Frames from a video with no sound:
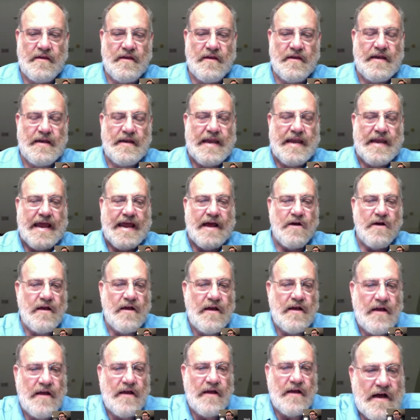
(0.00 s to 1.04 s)
Now,
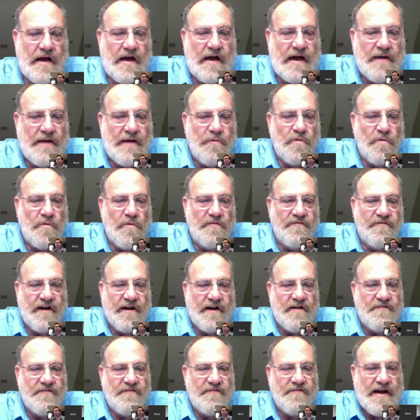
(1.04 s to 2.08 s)
I will
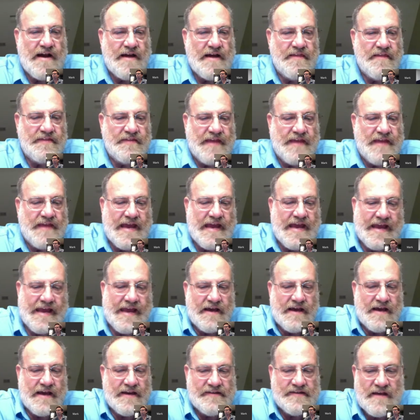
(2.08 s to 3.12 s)
verify that the
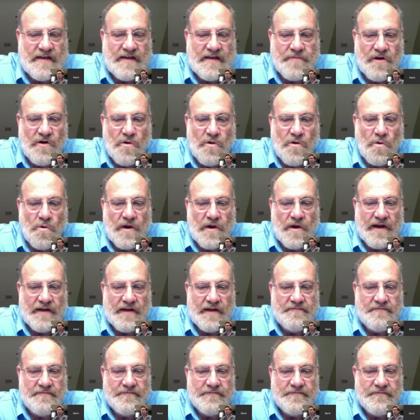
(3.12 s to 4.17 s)
hangout is up and
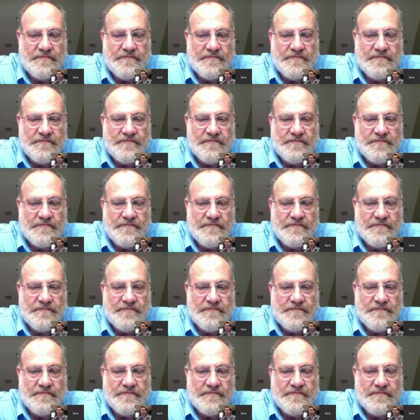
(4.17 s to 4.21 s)
going.